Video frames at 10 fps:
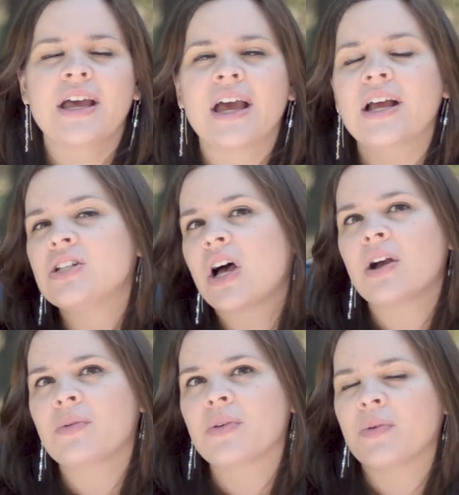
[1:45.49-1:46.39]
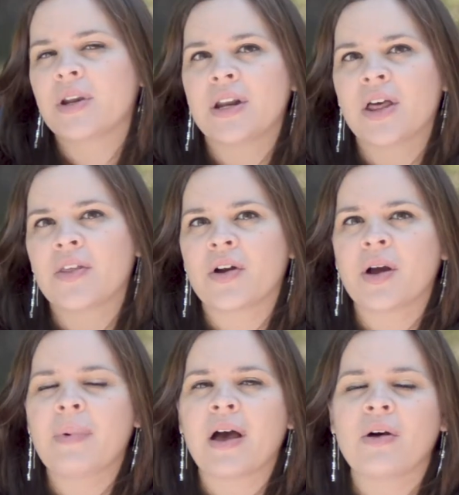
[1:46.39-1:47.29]
and talk with one another
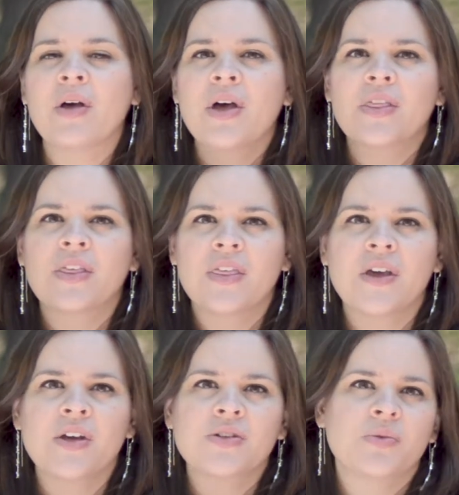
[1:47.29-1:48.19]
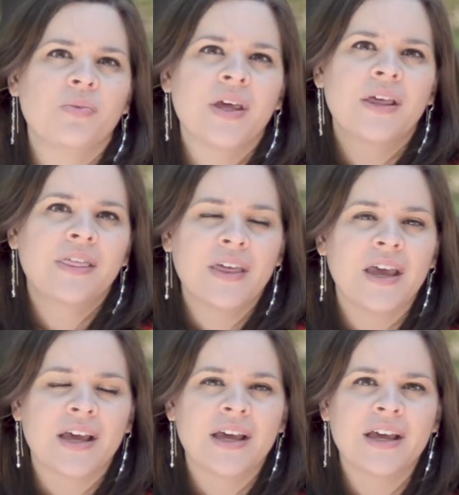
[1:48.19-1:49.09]
about the things we
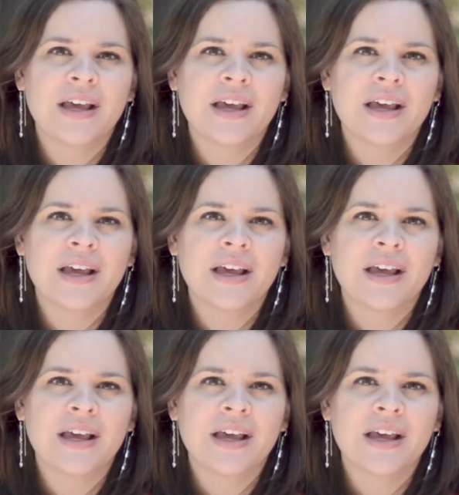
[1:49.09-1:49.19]
think.